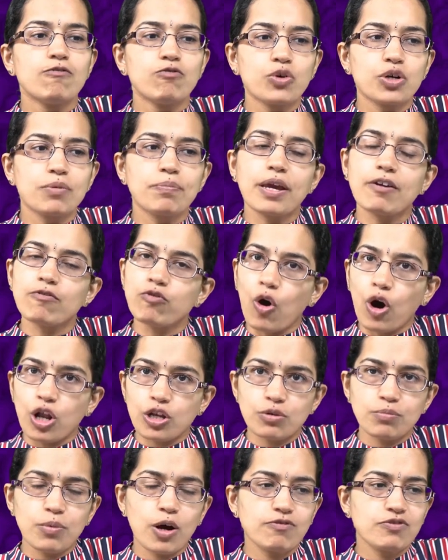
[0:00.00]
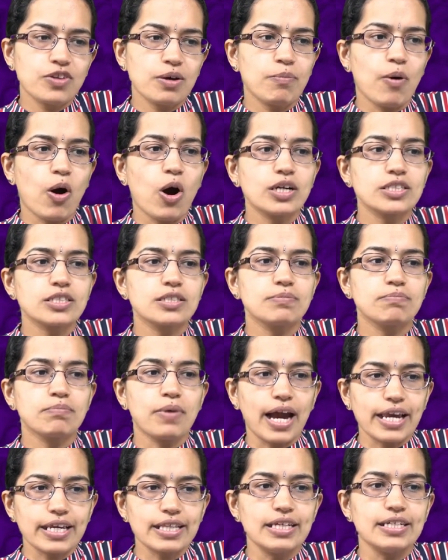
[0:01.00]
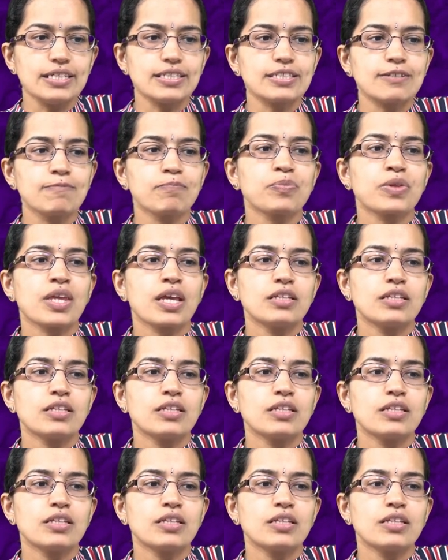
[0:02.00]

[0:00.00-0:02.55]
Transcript: would be volume of the box minus